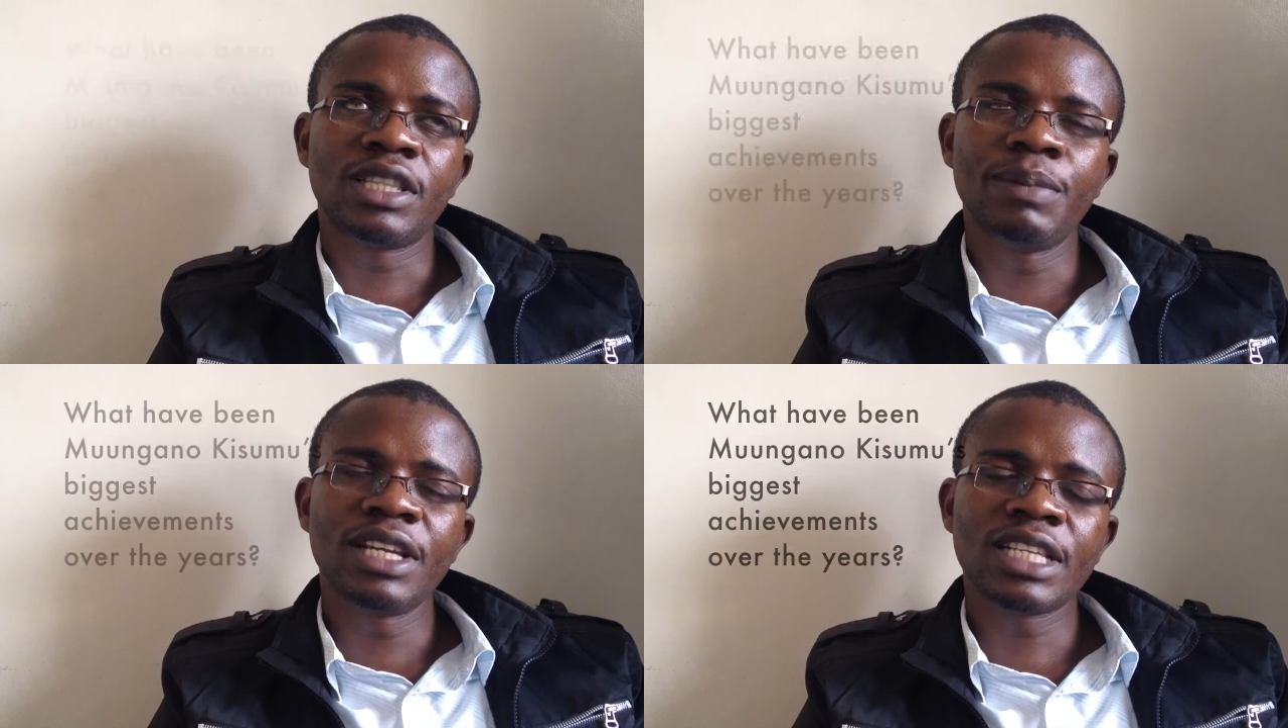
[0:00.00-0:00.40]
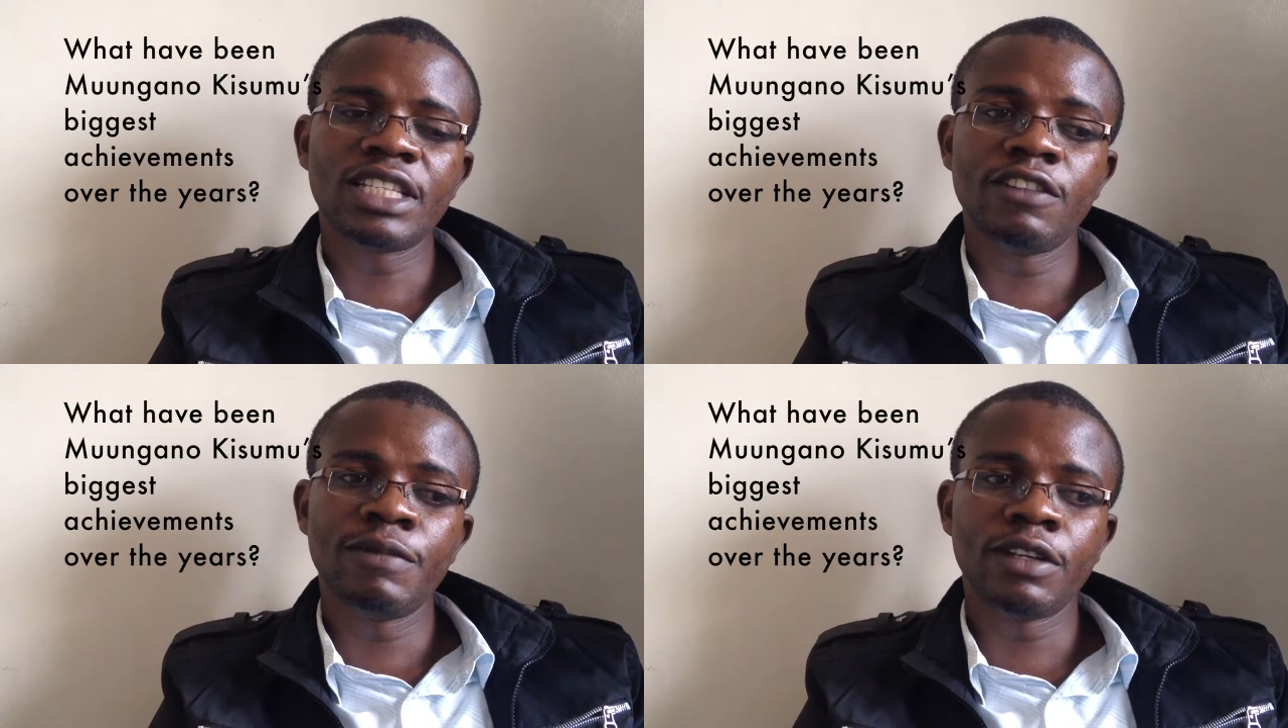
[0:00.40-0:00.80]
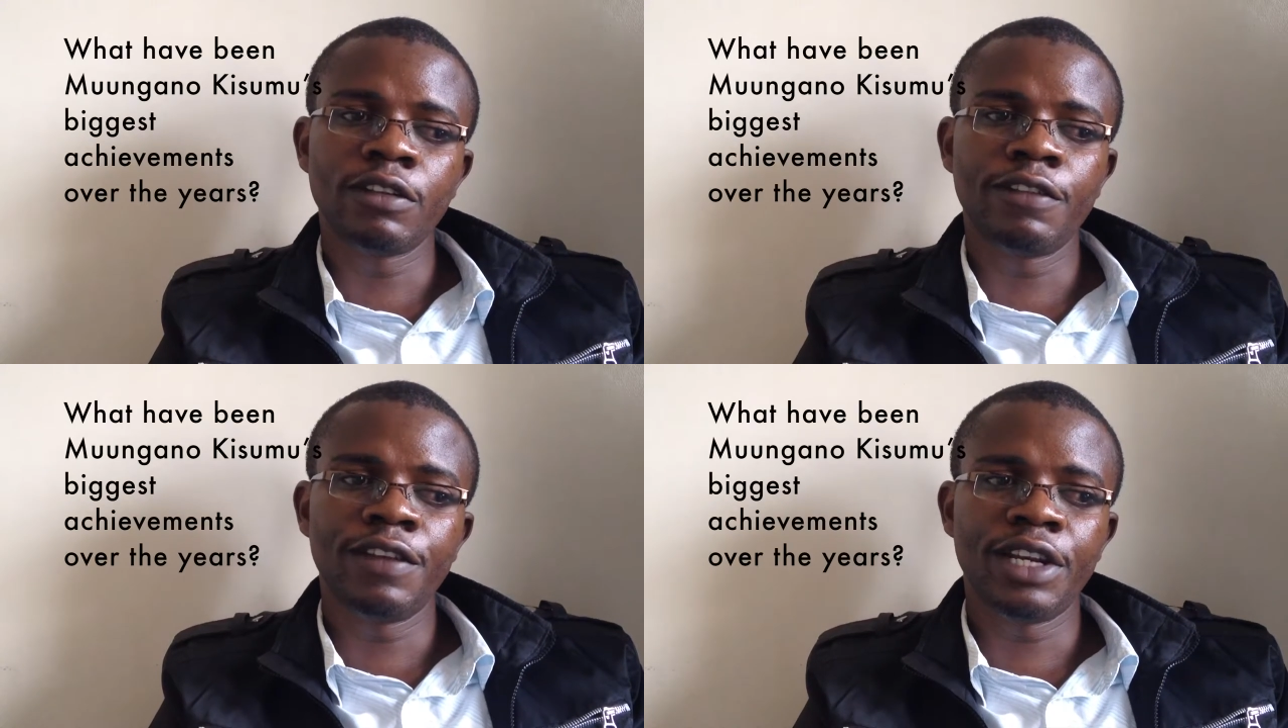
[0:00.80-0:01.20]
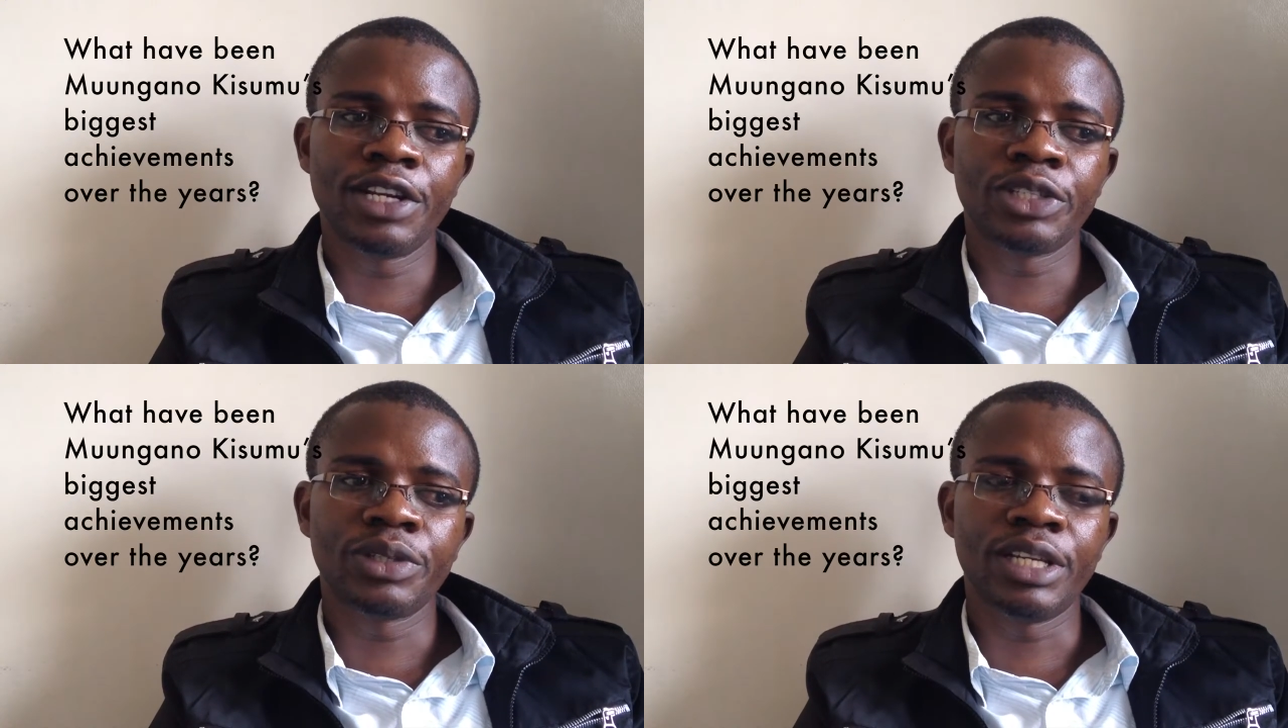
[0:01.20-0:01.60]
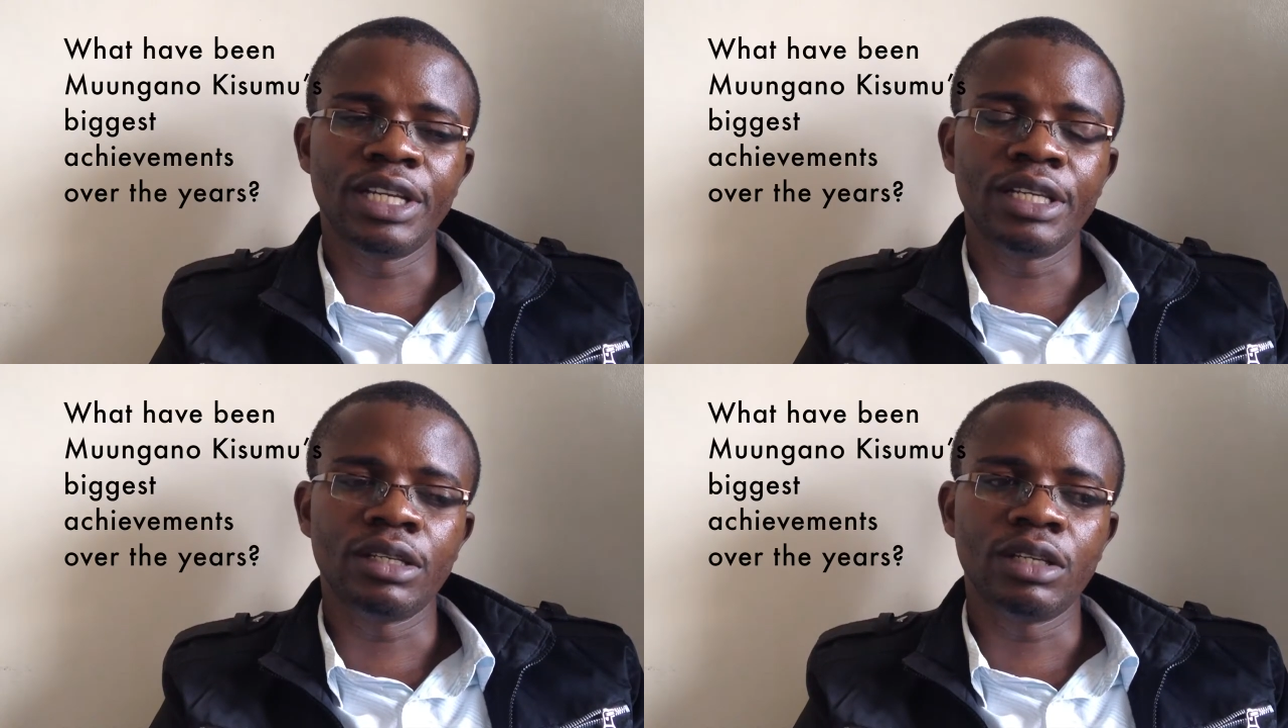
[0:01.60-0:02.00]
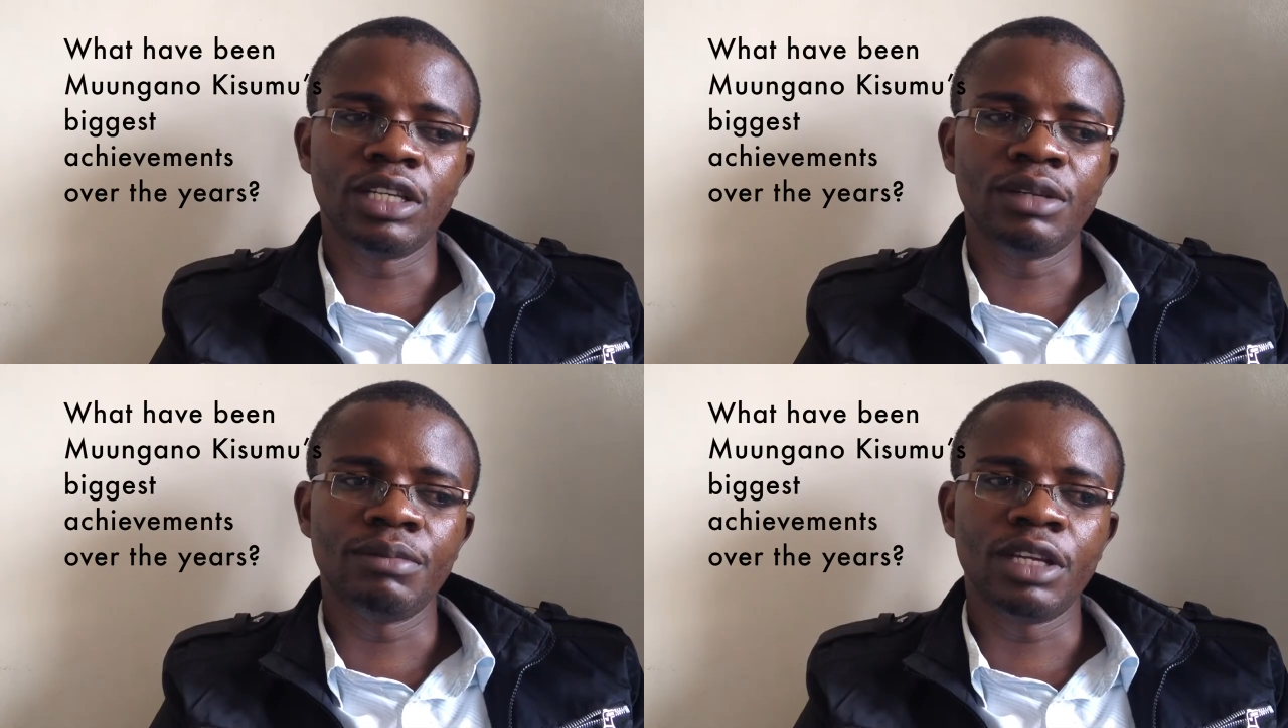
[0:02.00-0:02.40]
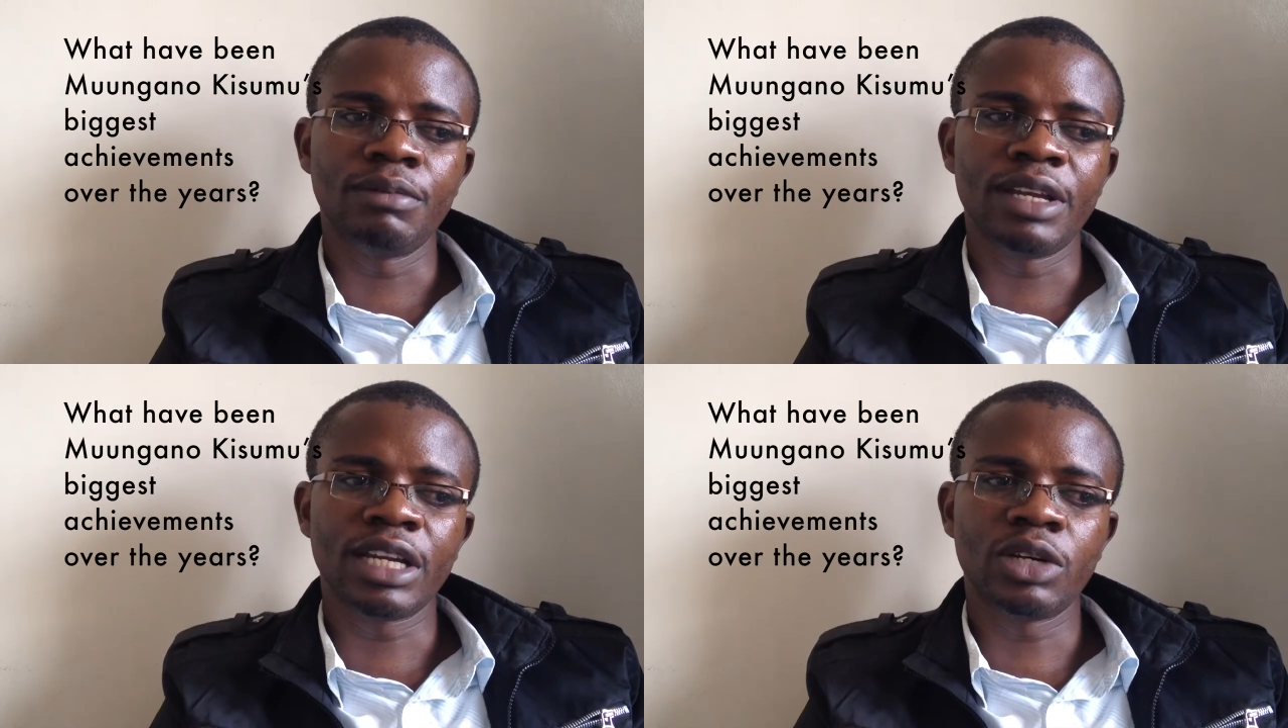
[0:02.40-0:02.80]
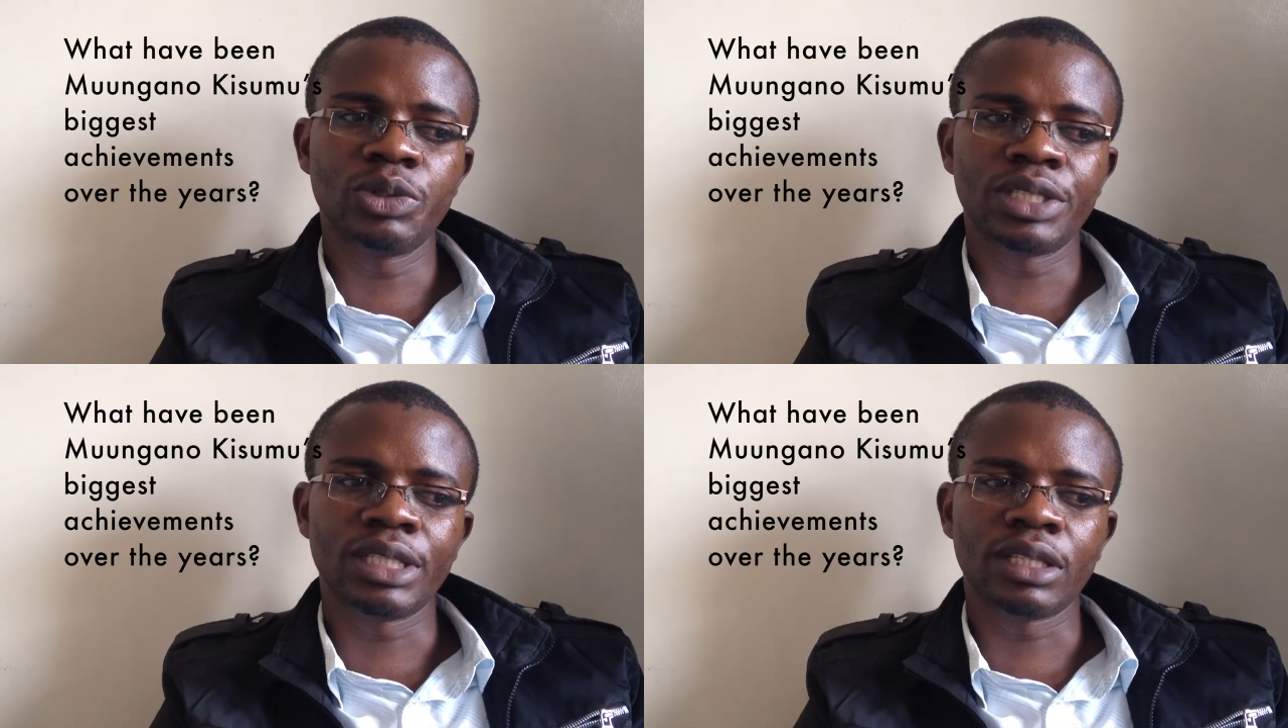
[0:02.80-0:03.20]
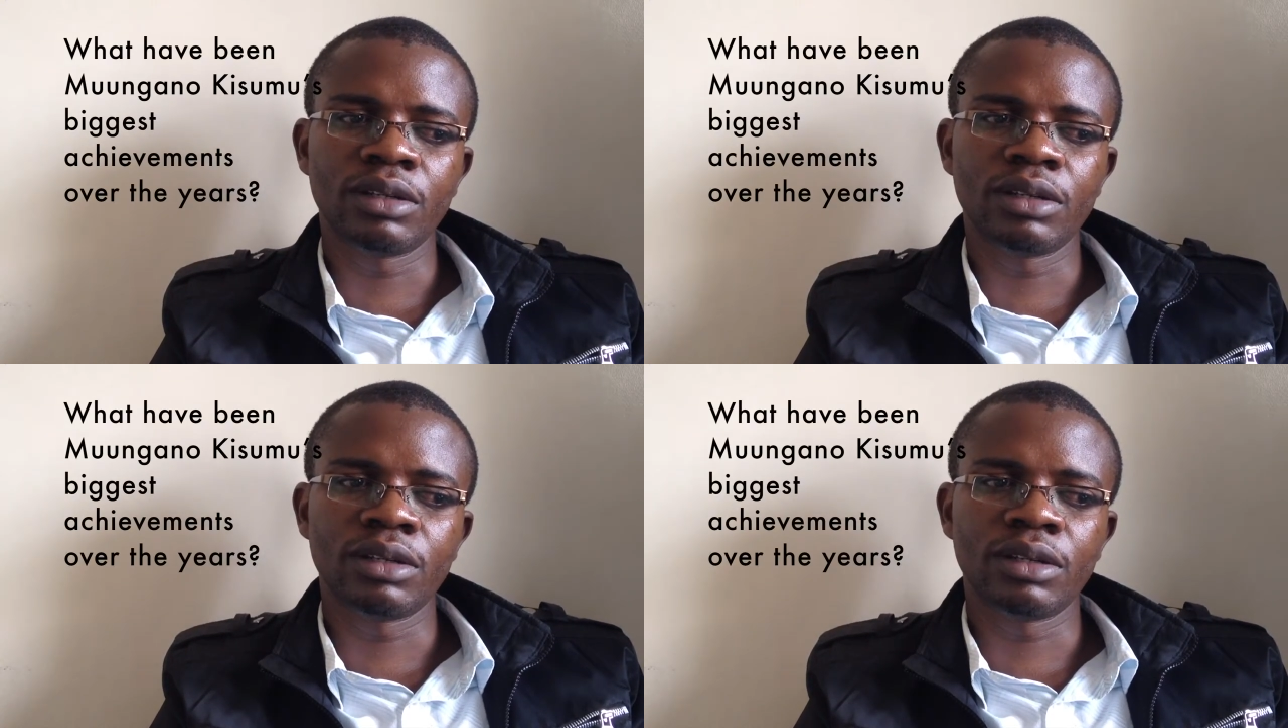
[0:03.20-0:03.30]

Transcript: The biggest achievement of the federation in, in, in my county,